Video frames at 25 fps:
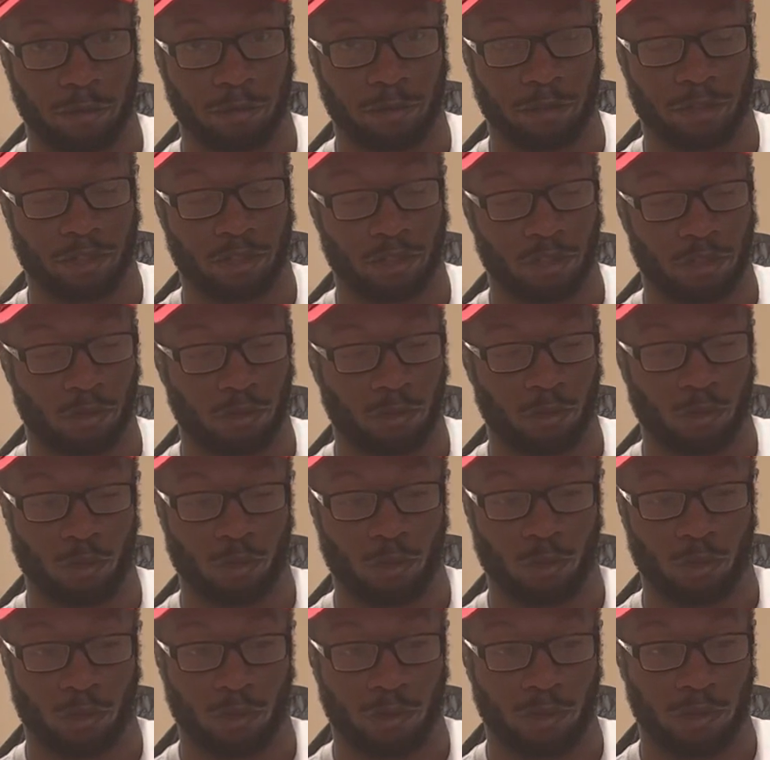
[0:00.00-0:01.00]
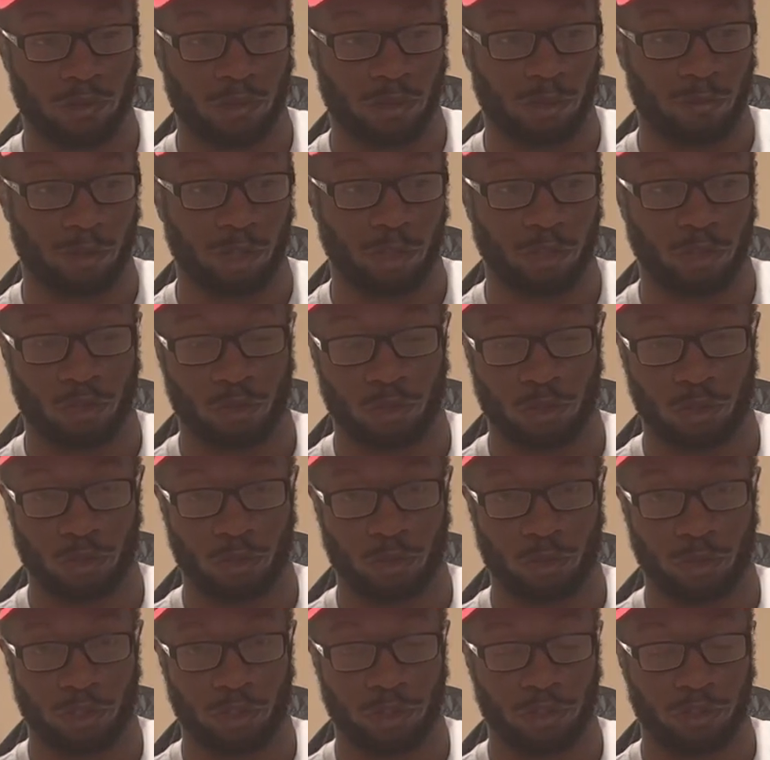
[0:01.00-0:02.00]
up the swing weight to about
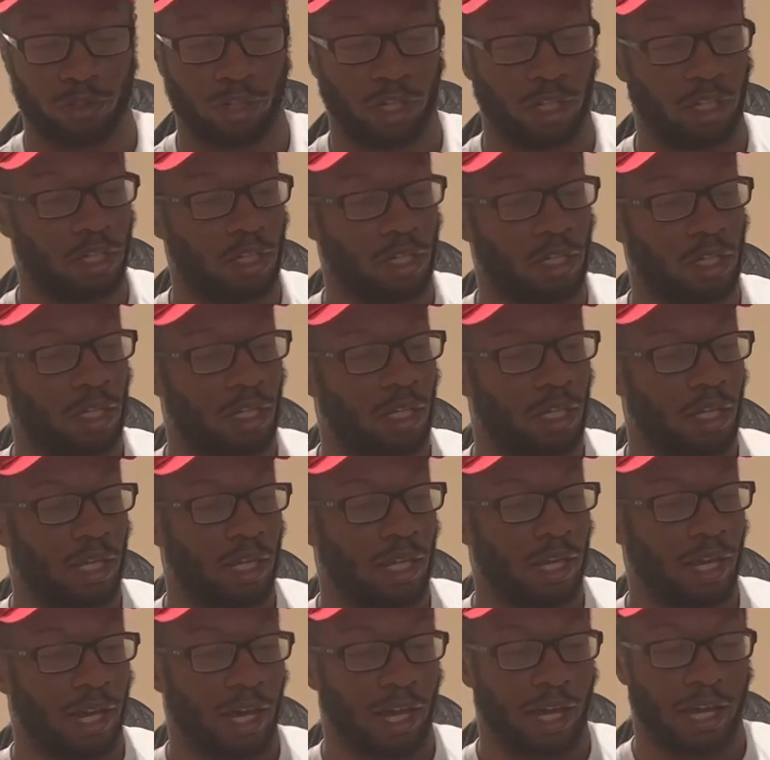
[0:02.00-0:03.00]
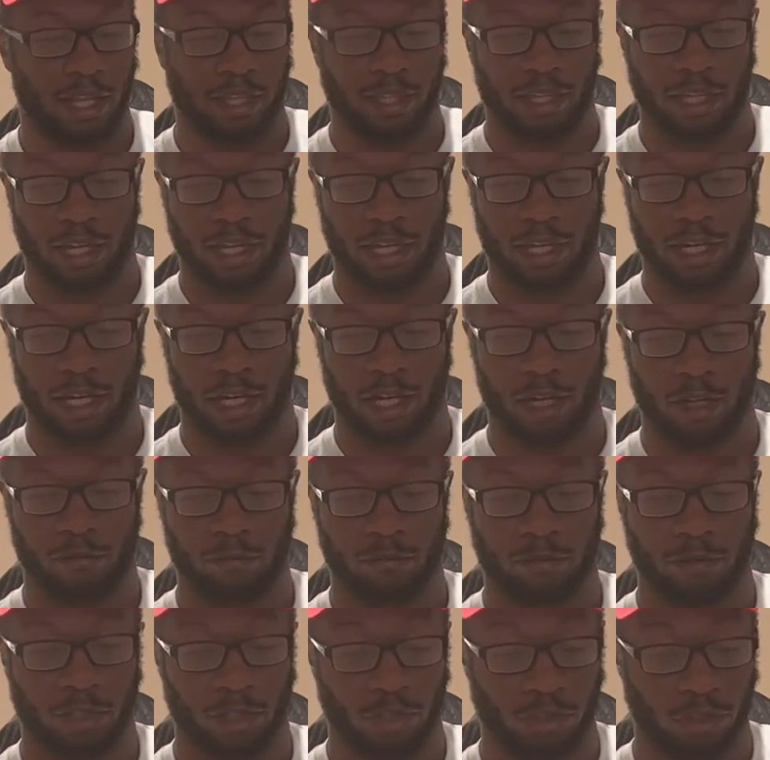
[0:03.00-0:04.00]
323. And then
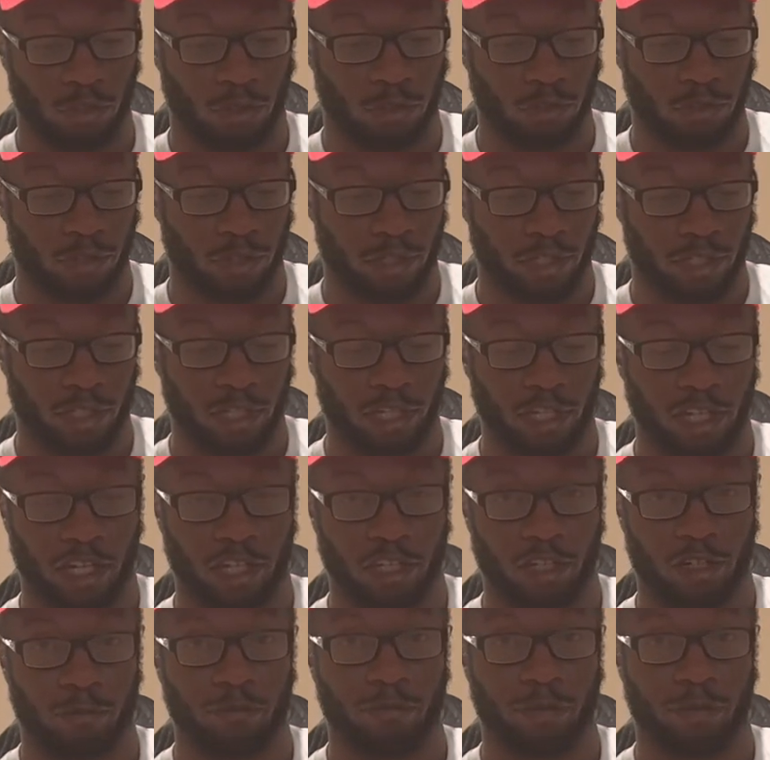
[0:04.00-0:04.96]
it's also going to get your